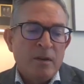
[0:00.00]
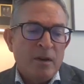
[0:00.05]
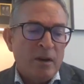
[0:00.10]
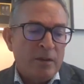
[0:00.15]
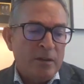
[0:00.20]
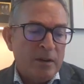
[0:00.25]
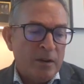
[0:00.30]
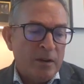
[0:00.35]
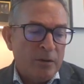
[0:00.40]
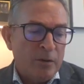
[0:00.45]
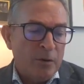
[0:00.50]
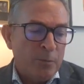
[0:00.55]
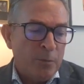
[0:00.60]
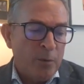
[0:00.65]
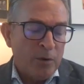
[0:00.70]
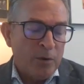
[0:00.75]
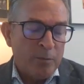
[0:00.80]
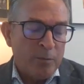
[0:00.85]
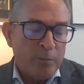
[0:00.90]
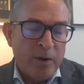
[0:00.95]
I think a good
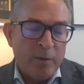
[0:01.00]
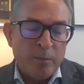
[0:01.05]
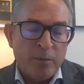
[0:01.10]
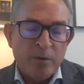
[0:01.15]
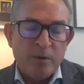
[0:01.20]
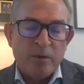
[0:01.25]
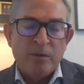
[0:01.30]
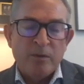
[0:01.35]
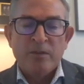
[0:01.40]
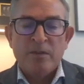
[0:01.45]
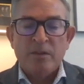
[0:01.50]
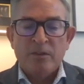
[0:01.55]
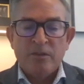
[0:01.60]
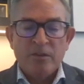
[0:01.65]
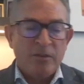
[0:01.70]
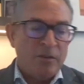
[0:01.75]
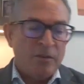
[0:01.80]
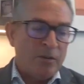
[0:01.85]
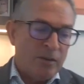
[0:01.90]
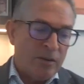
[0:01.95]
board member that's
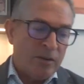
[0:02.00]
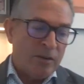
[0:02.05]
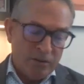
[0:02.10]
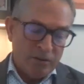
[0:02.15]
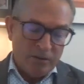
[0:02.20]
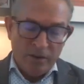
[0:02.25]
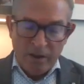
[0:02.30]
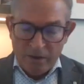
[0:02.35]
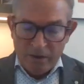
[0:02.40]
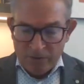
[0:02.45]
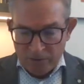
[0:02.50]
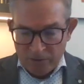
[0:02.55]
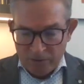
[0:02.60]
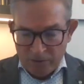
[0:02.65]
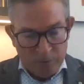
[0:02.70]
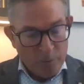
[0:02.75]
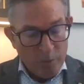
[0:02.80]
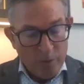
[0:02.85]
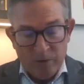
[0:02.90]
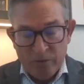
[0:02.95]
curious to ask
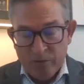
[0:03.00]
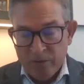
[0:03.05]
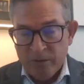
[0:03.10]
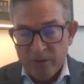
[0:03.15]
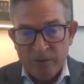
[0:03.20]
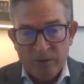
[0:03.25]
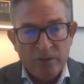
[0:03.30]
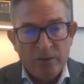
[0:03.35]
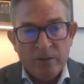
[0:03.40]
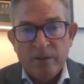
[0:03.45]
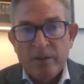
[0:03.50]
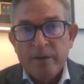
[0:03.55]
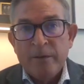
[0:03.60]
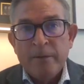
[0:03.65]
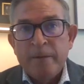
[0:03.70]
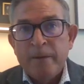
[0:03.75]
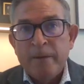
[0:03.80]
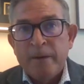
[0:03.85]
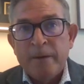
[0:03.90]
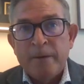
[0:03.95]
good questions,
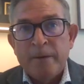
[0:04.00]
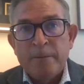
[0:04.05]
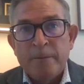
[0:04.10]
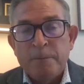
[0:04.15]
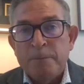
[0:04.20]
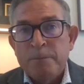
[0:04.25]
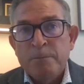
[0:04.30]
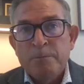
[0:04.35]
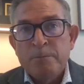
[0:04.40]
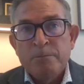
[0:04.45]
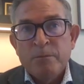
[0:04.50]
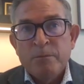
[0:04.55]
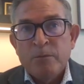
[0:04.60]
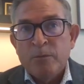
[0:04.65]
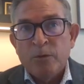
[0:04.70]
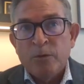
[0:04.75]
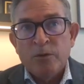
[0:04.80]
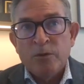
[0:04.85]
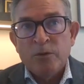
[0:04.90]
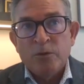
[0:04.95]

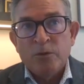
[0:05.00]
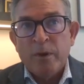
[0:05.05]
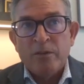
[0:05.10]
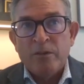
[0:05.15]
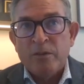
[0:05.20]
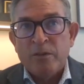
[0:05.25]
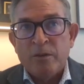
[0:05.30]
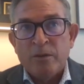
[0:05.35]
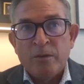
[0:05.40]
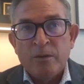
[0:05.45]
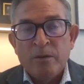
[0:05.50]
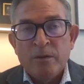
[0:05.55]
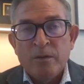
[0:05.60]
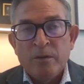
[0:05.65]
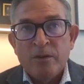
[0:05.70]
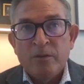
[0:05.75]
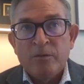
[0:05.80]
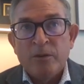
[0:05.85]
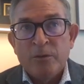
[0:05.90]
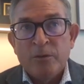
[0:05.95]
respects
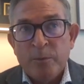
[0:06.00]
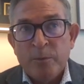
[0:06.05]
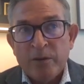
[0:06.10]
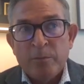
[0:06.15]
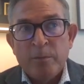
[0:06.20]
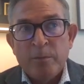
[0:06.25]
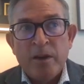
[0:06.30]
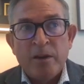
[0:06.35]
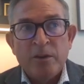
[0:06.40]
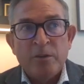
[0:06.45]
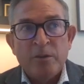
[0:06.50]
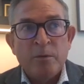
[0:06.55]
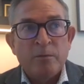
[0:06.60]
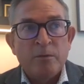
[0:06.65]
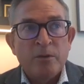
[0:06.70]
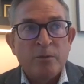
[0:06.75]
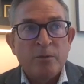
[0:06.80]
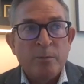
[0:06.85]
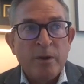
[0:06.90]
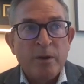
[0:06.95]
management,
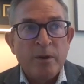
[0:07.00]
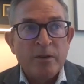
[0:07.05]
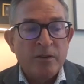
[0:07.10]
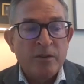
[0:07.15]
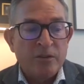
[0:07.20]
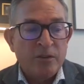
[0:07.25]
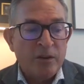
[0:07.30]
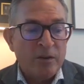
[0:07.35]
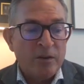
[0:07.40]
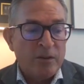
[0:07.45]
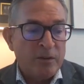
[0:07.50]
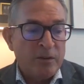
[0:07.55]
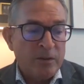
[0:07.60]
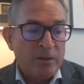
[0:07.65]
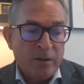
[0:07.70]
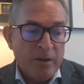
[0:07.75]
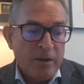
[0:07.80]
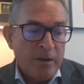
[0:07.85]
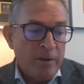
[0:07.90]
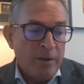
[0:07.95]
respects each other.
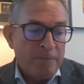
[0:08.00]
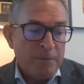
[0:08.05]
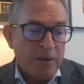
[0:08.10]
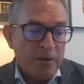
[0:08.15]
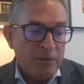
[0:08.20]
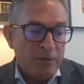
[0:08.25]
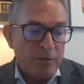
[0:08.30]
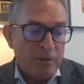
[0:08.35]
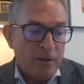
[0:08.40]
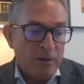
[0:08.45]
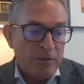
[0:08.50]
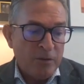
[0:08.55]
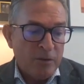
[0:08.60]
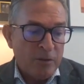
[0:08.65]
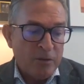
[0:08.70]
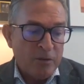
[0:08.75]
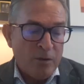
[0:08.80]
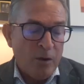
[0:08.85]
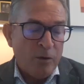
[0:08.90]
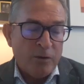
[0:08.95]
That's
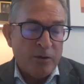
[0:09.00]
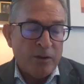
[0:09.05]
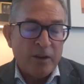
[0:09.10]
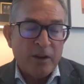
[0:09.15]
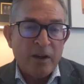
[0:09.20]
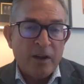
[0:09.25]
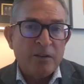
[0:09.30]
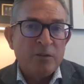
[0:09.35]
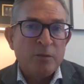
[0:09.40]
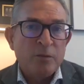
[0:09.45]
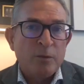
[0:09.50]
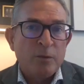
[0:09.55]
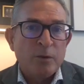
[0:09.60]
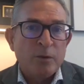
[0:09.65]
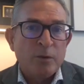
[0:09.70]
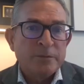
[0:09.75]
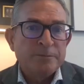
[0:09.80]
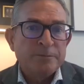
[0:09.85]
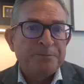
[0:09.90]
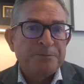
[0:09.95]
all you could ask
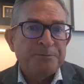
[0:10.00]
for.